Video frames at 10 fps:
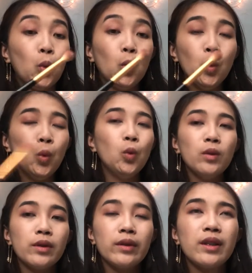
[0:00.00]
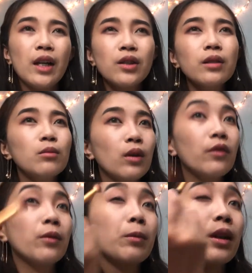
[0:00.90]
Ooh, so it's actually more
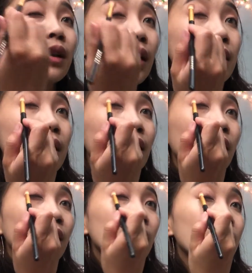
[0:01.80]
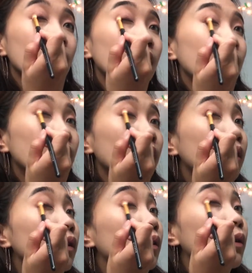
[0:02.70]
of a burgundy look,
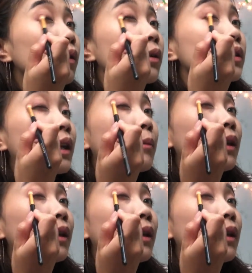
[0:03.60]
which I'm